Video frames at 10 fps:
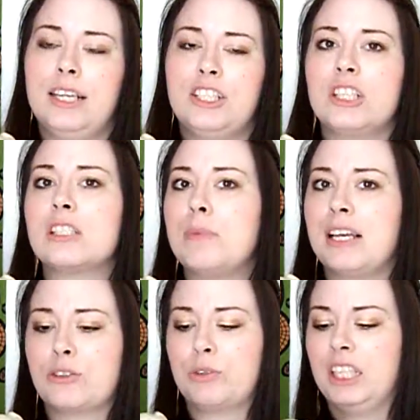It just
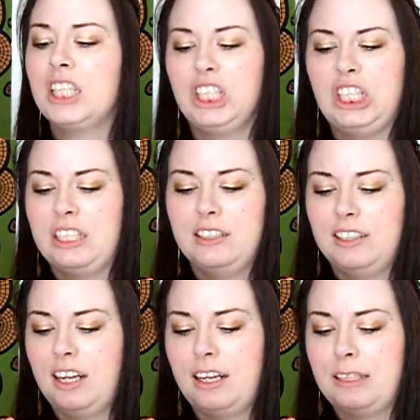smells really good.
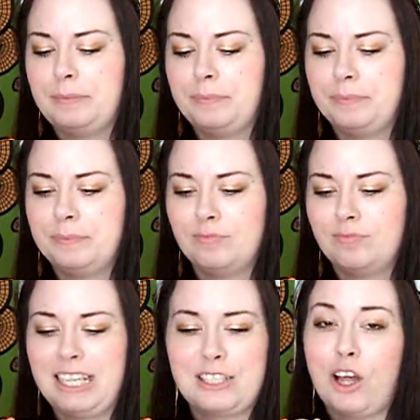
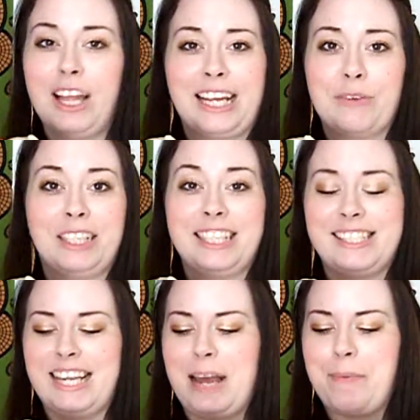That's all I can
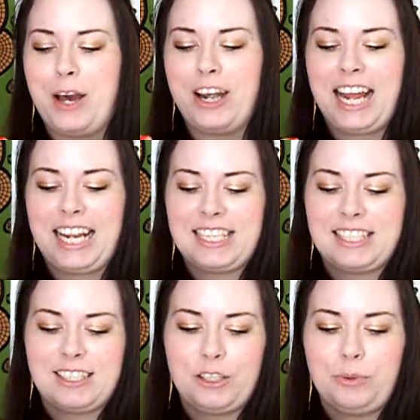really say about it. I guess
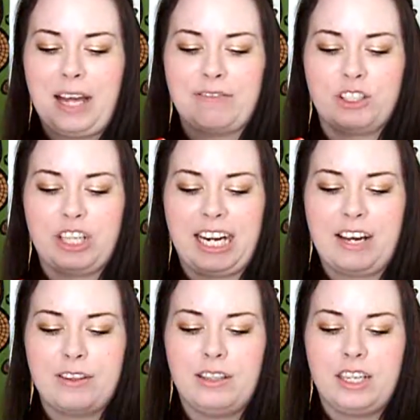you will have to check
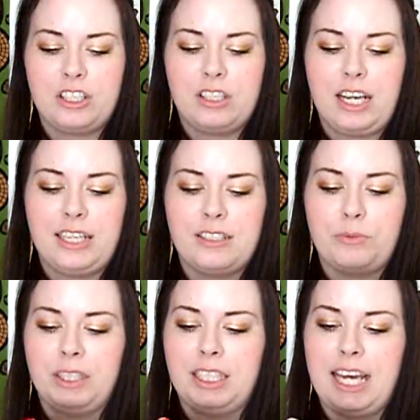out the LUSH site to
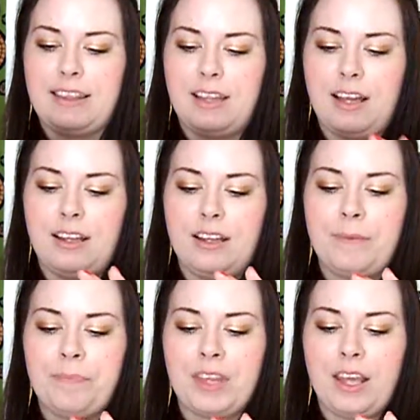really get the
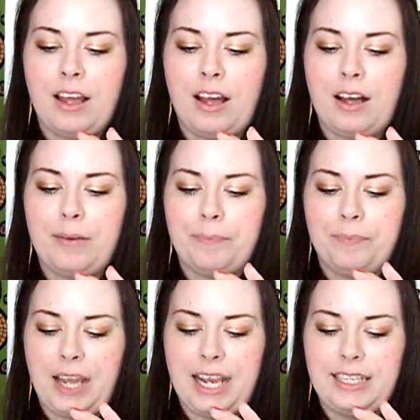
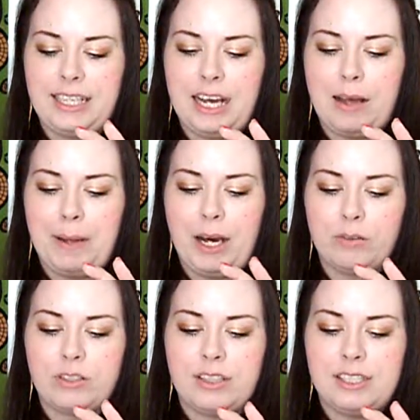idea
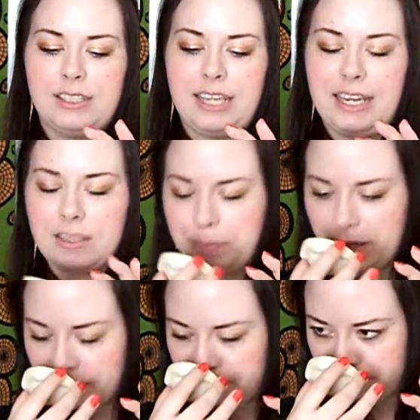about the scent,
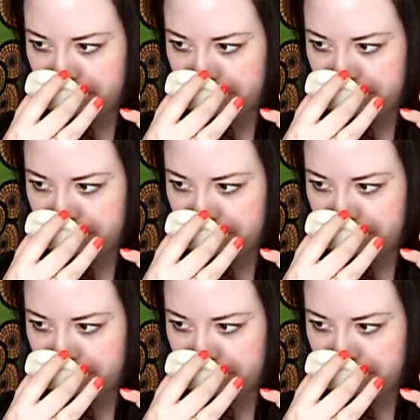but